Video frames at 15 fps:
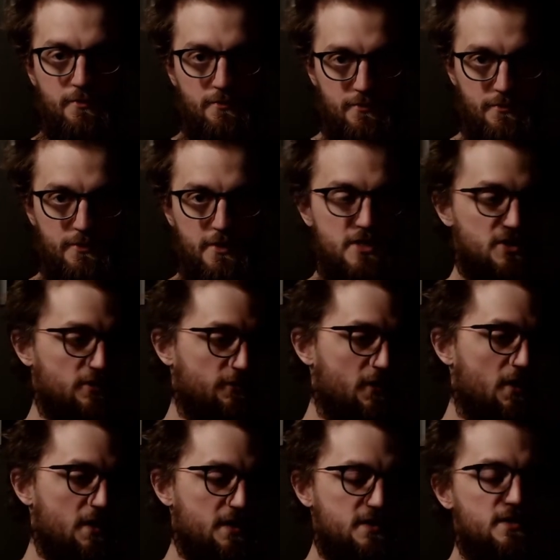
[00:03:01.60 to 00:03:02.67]
this
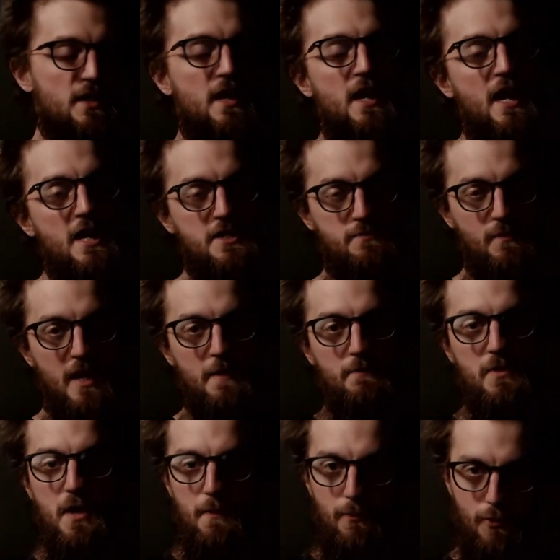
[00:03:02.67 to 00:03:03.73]
device has made
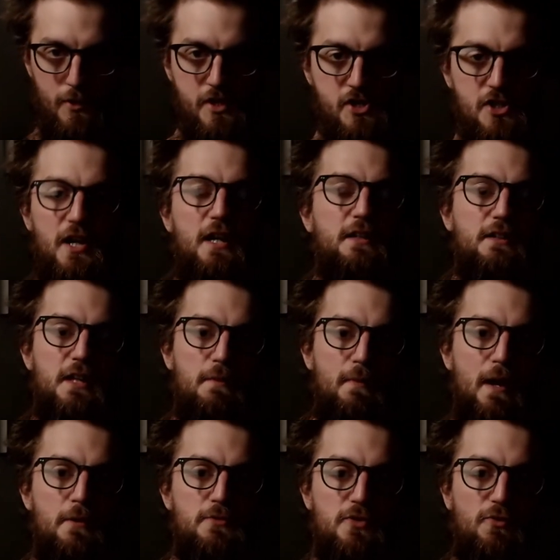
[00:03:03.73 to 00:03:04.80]
me appreciate the
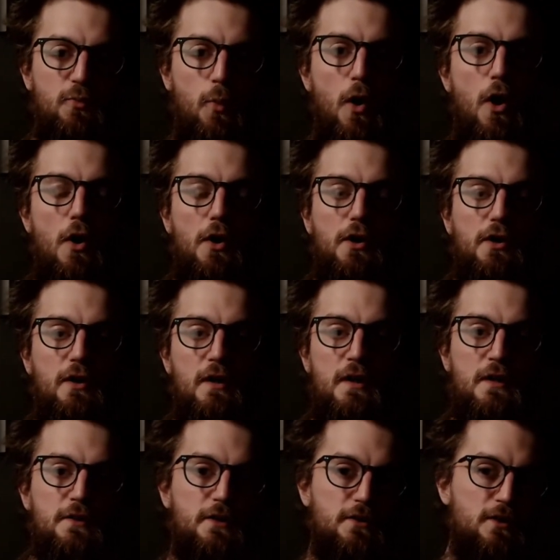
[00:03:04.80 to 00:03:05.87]
amount of work
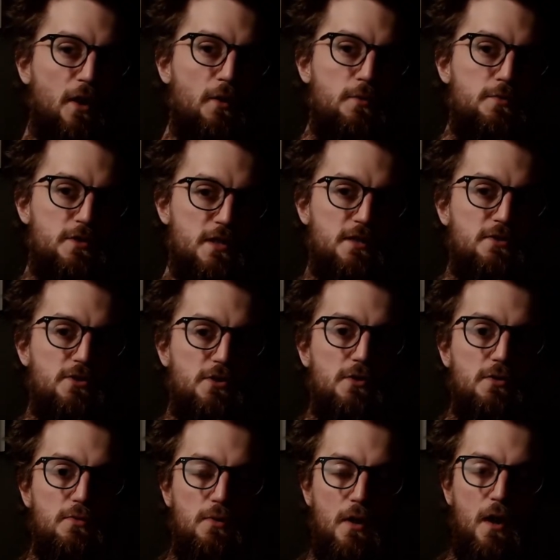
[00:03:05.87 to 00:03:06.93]
that goes
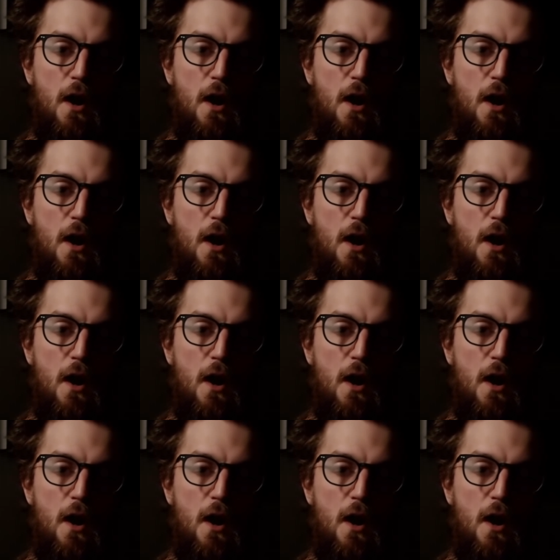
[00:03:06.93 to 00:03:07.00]
into